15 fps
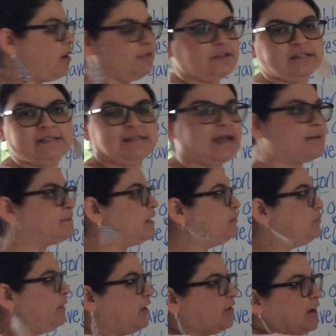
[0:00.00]
all the steps
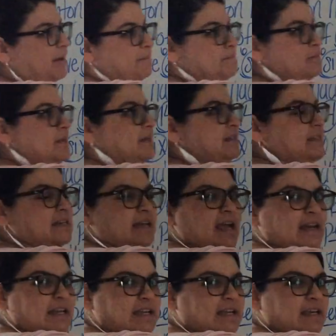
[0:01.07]
and we're not missing
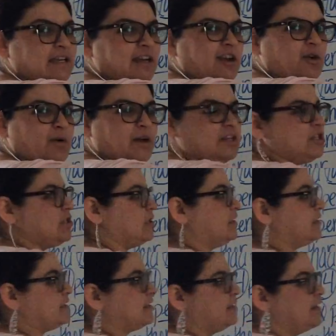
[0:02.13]
any hidden
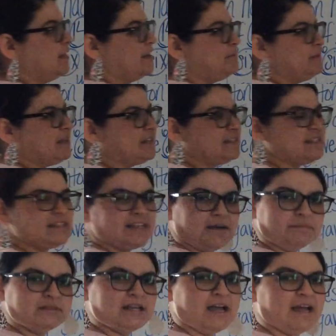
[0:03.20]
questions, because
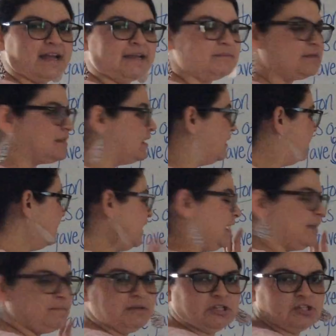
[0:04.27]
sometimes
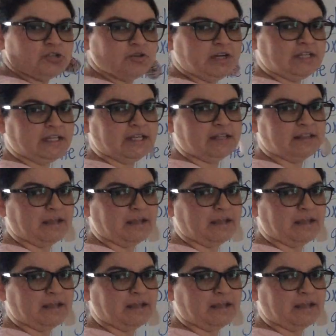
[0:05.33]
they can be tricky.